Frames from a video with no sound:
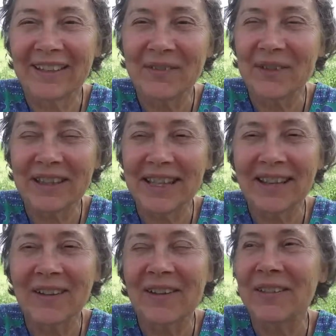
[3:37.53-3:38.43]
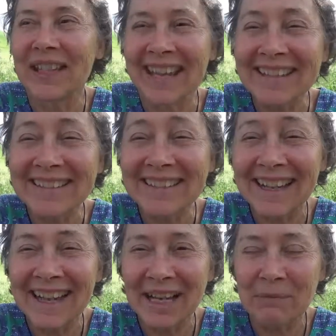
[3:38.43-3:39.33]
what they call the end
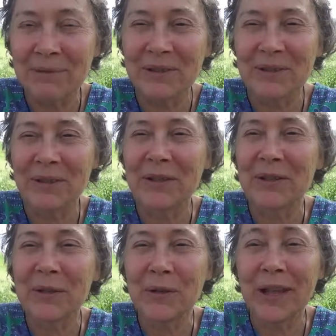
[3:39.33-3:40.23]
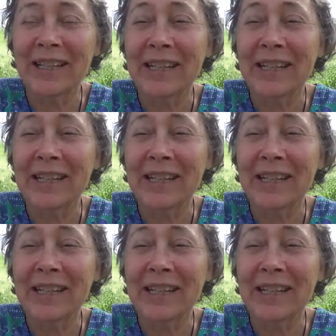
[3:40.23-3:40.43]
times or the new eh,